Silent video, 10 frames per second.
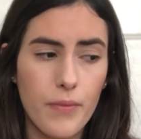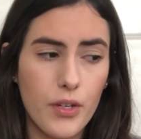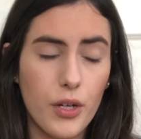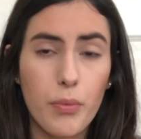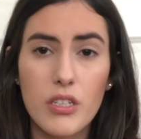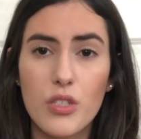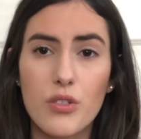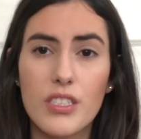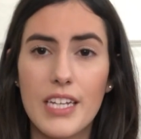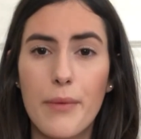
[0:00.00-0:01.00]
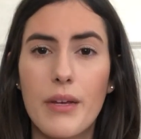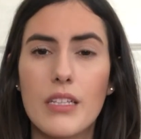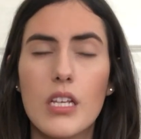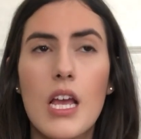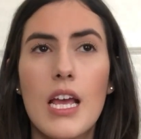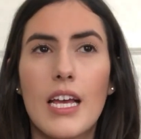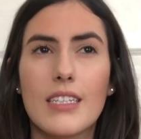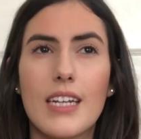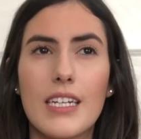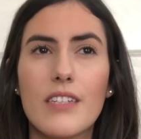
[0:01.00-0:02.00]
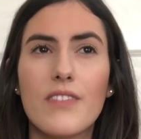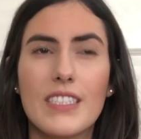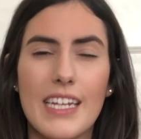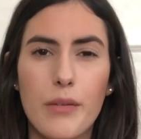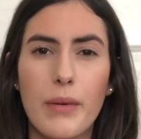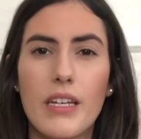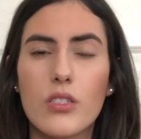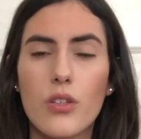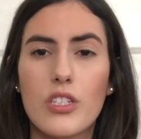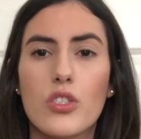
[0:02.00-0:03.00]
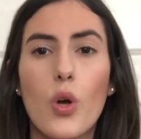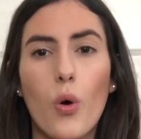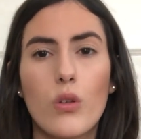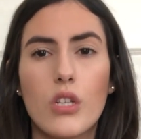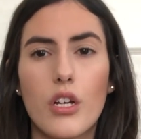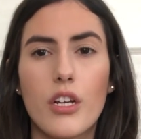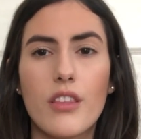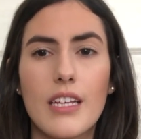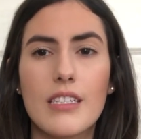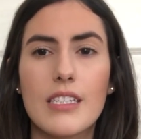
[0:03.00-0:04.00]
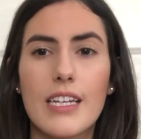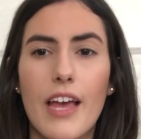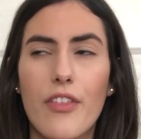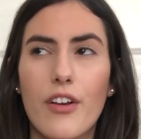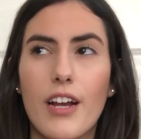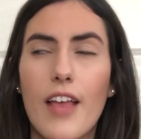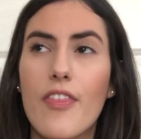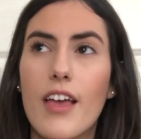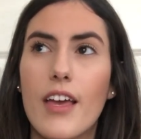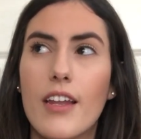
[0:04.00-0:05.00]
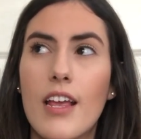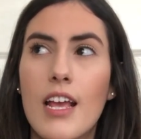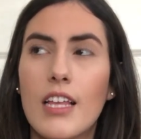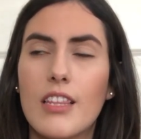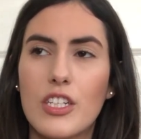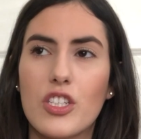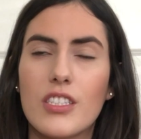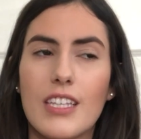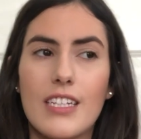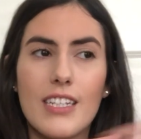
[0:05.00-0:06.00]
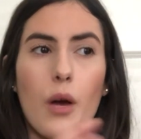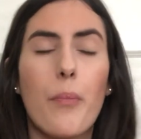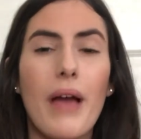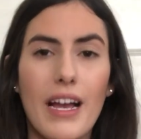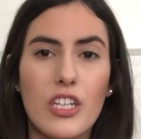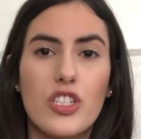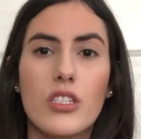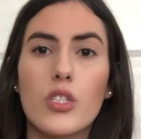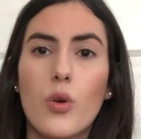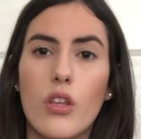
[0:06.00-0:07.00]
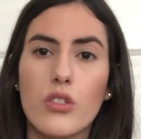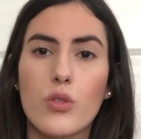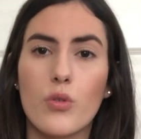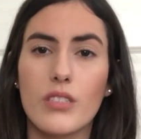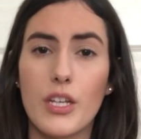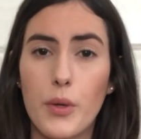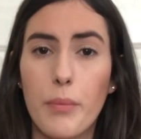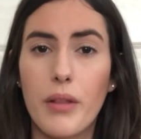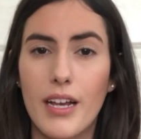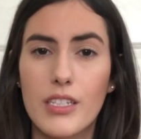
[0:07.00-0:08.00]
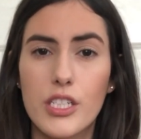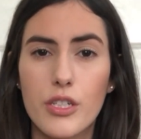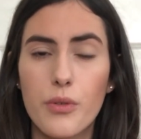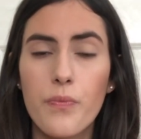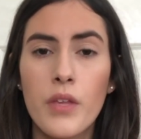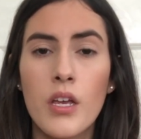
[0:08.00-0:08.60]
your personal statements. It's kind of a database, so they just hold all your things together and then they just send out packages to all the schools that you apply to.